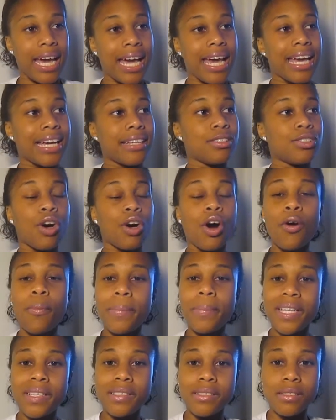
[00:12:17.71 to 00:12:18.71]
and
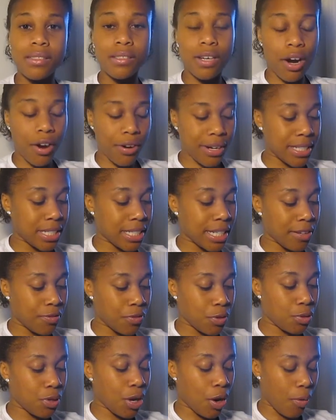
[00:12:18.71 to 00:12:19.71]
don't be discouraged if
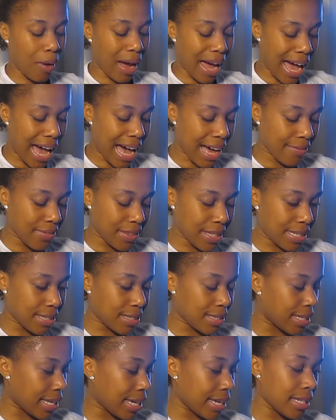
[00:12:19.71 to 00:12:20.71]
you don't have
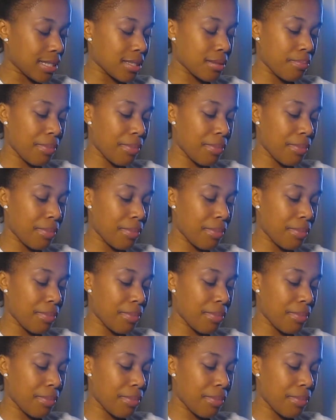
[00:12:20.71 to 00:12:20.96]
these things.